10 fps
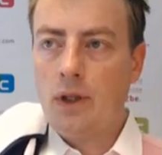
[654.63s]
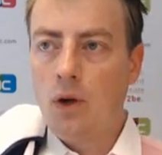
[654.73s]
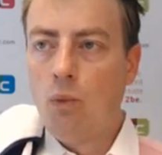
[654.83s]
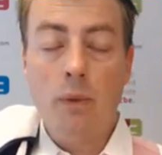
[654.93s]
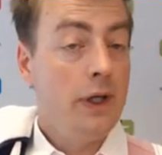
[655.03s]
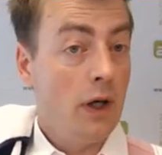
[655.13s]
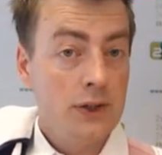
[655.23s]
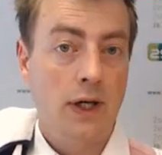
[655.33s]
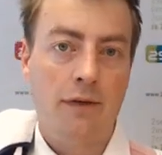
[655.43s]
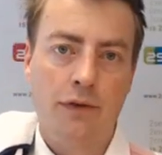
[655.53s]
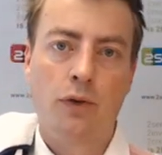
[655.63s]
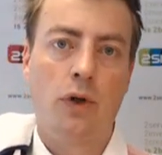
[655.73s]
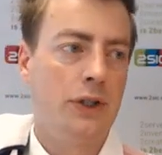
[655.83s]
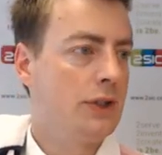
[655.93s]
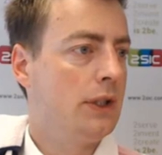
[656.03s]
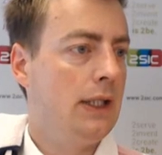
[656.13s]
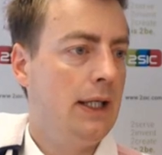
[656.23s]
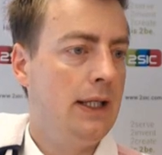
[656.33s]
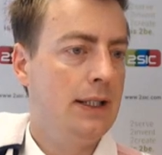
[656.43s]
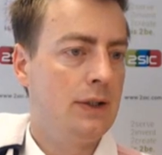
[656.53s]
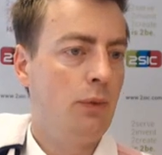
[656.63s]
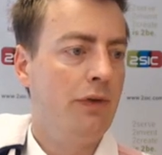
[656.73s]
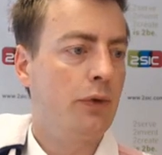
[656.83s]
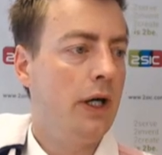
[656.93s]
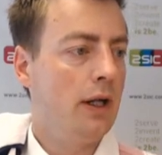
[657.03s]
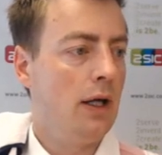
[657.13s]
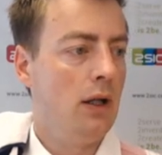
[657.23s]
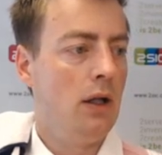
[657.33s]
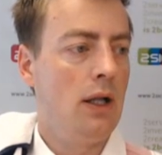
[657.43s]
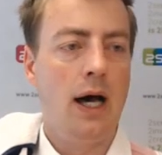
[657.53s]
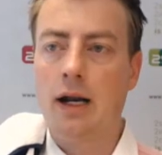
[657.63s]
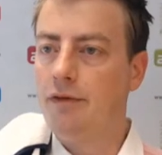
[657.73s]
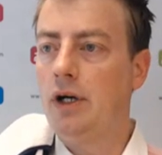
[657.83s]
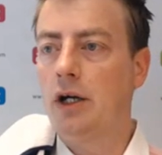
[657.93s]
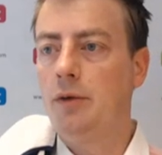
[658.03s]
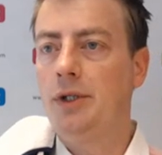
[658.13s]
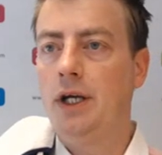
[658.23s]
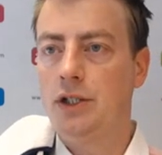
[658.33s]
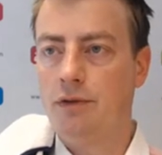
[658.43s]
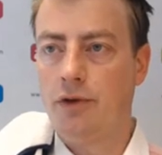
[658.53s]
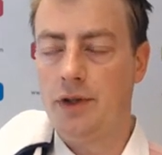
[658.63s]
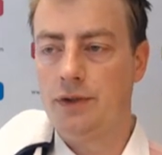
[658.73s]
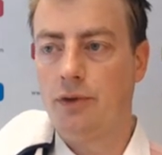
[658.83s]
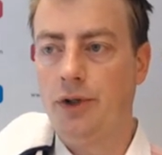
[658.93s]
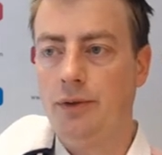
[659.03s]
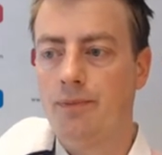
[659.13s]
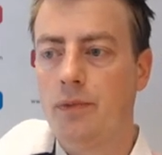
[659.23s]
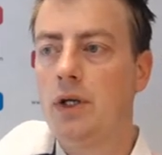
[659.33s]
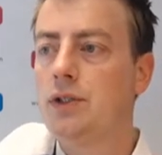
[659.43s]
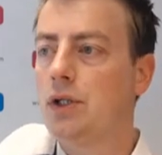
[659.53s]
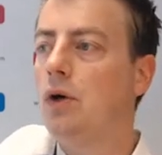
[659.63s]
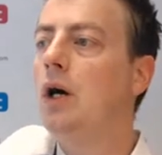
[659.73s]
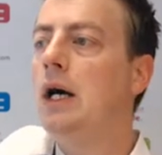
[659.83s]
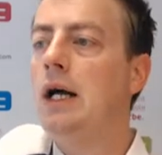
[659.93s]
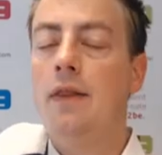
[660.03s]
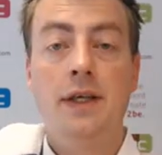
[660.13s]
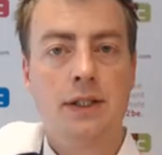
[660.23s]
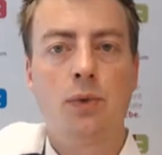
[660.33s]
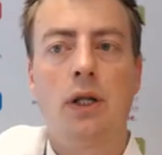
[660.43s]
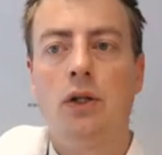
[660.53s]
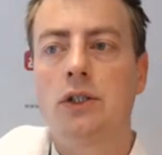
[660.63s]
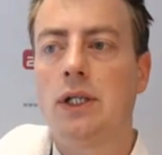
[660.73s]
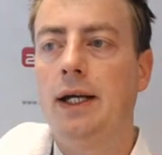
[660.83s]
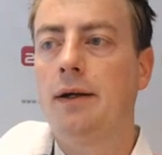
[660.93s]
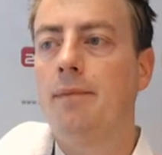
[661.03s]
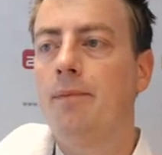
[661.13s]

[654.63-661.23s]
What we also have, of course, is we've created a lot of documentation for this for you. So this is what it looks like.